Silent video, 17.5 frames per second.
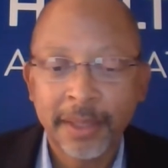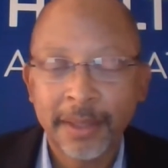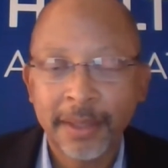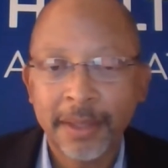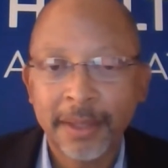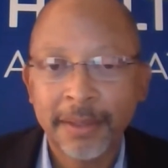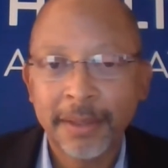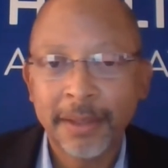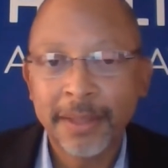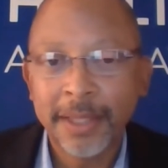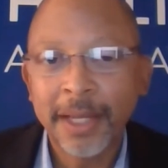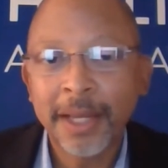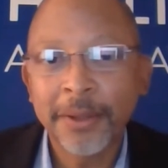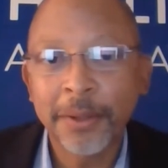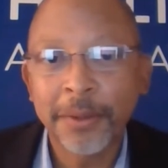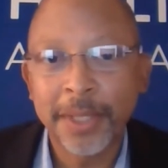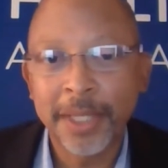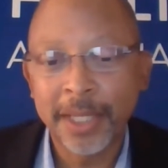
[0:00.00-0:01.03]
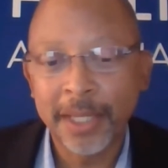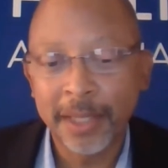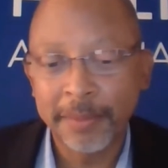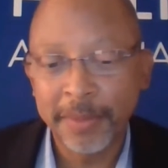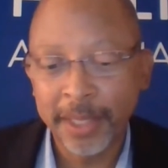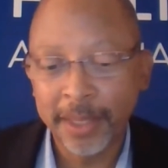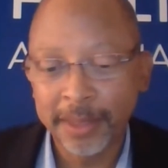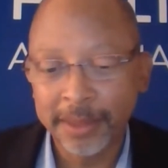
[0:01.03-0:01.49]
The other
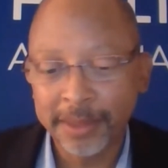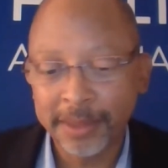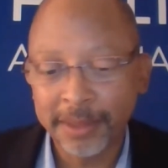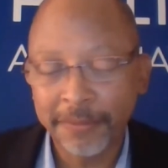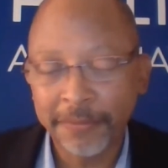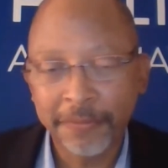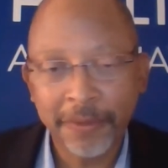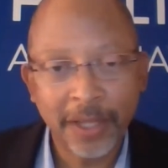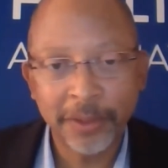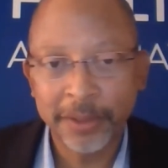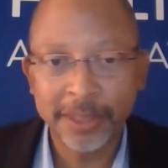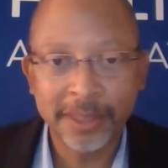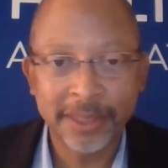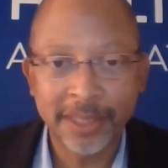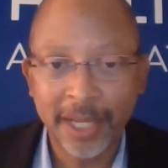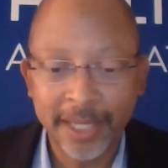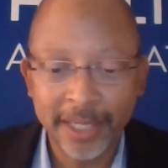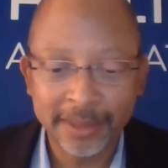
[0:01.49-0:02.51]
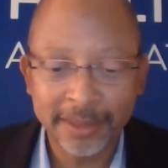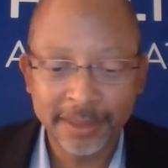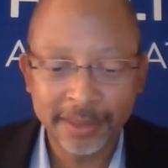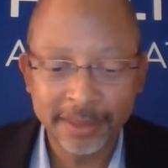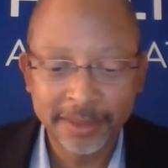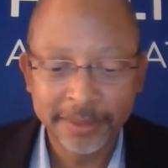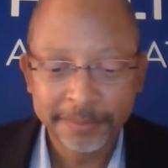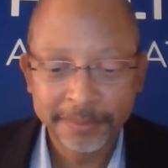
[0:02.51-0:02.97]
theme is follow the
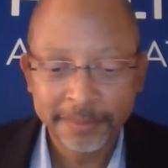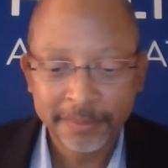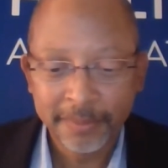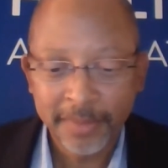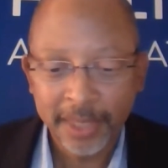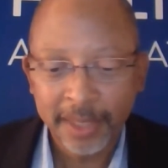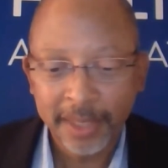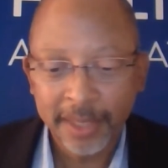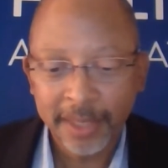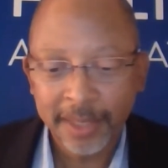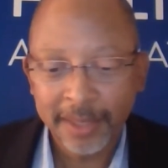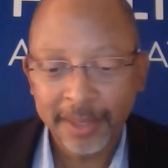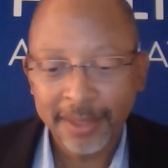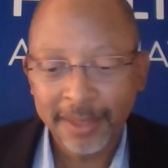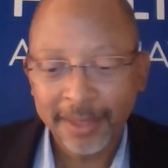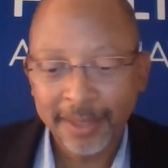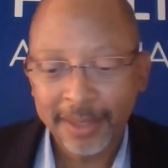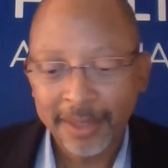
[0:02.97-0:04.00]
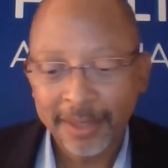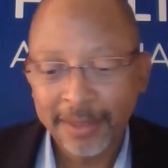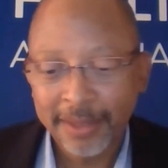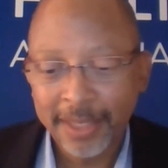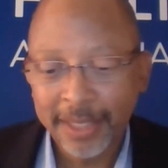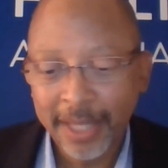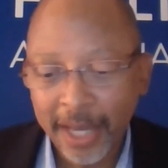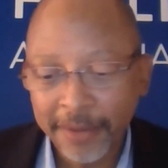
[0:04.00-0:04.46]
science.
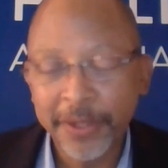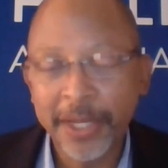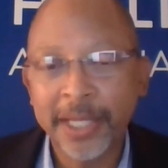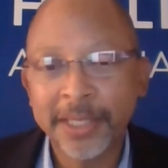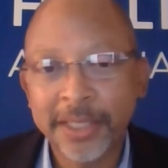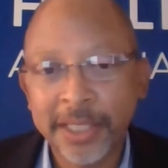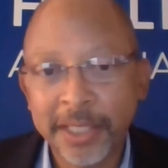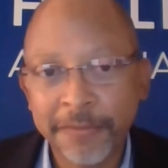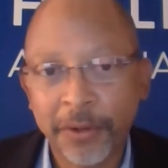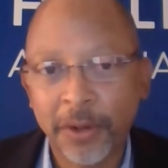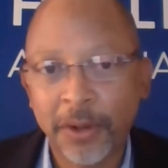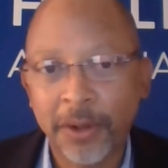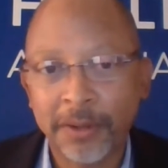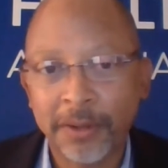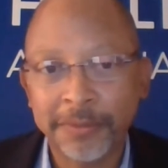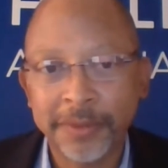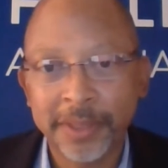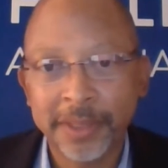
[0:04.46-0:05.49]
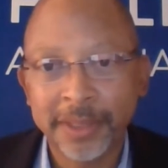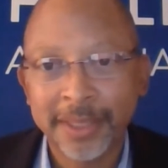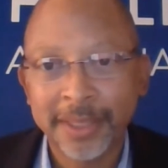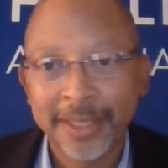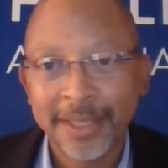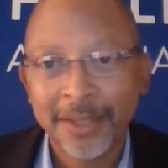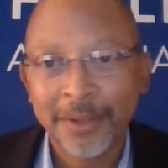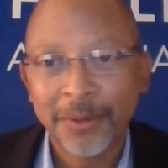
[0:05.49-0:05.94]
The evidence evolves.
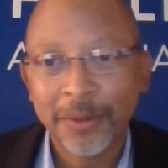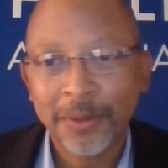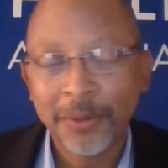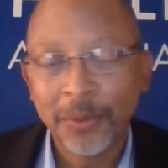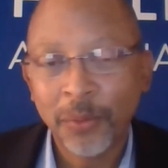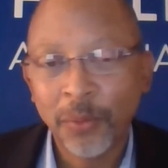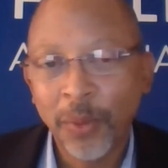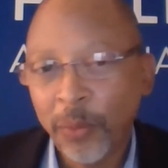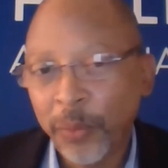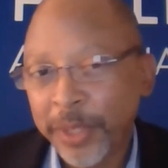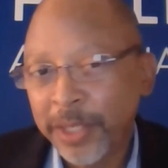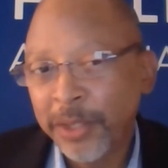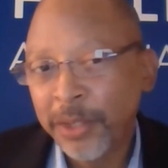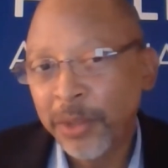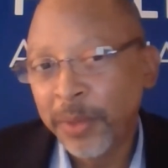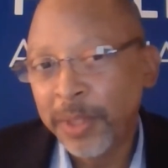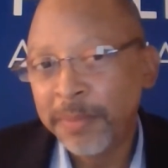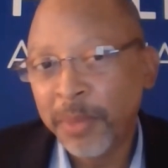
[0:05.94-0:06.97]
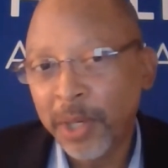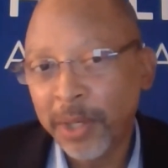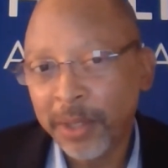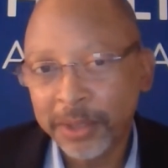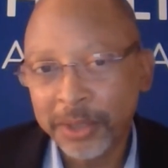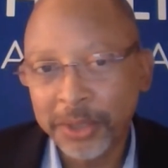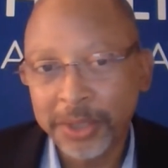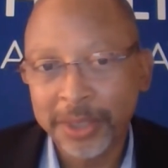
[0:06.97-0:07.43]
What we knew in
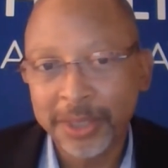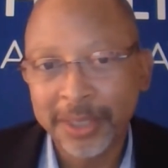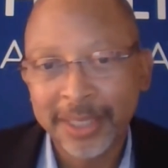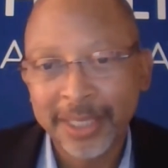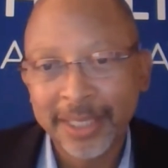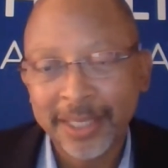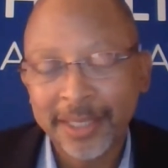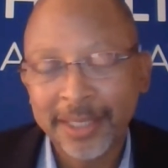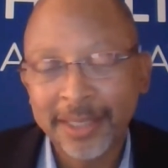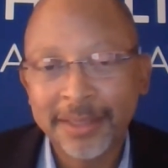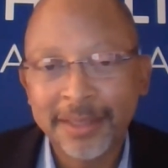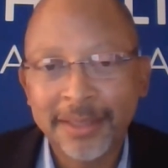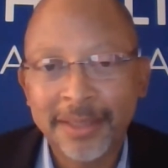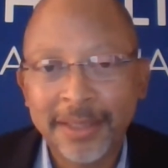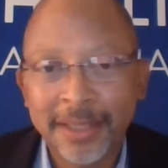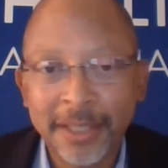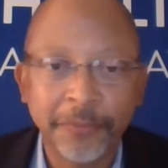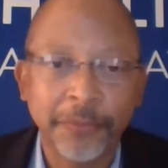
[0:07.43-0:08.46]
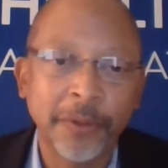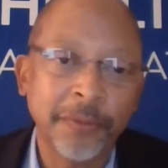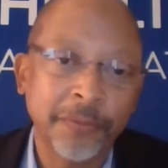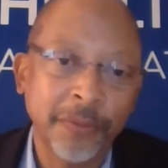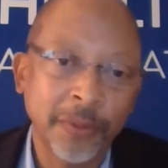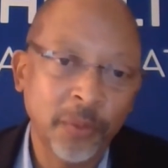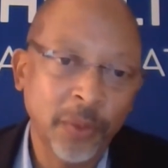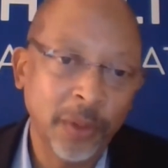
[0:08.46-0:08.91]
March is
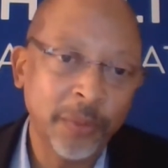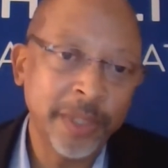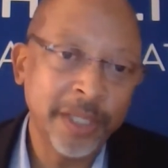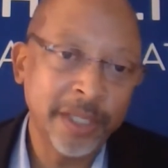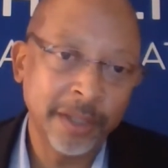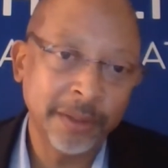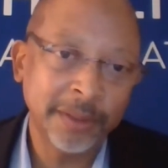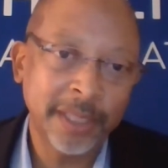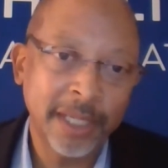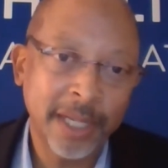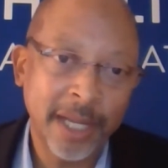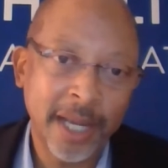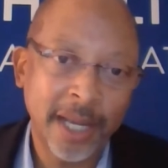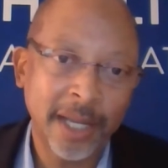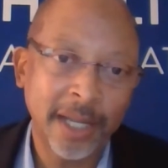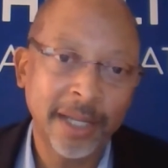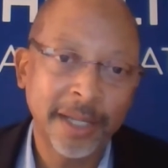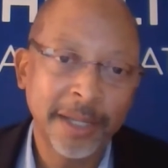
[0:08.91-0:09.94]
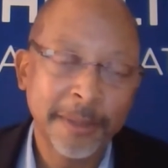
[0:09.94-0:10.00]
different from what we know today.